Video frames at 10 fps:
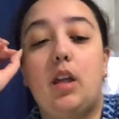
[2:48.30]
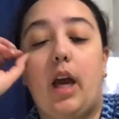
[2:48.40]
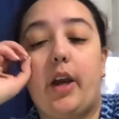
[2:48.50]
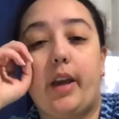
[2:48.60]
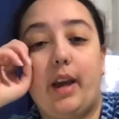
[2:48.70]

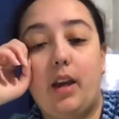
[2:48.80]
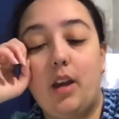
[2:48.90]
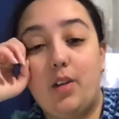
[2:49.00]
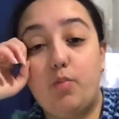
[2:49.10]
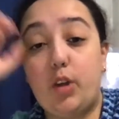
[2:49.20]
Okay,
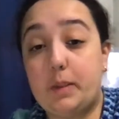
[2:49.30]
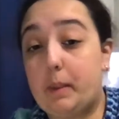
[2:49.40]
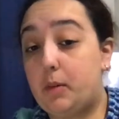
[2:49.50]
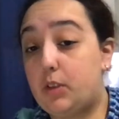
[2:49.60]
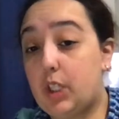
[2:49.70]
most
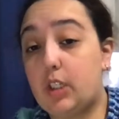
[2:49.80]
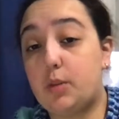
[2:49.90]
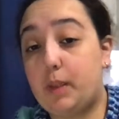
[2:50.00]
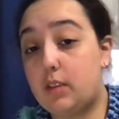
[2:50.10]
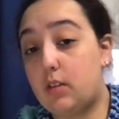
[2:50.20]
people
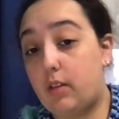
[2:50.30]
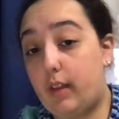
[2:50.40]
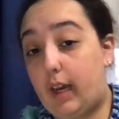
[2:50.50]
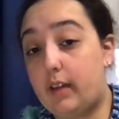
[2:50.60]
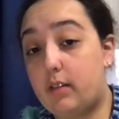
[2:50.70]
judge based on
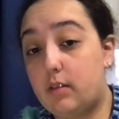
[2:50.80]
that.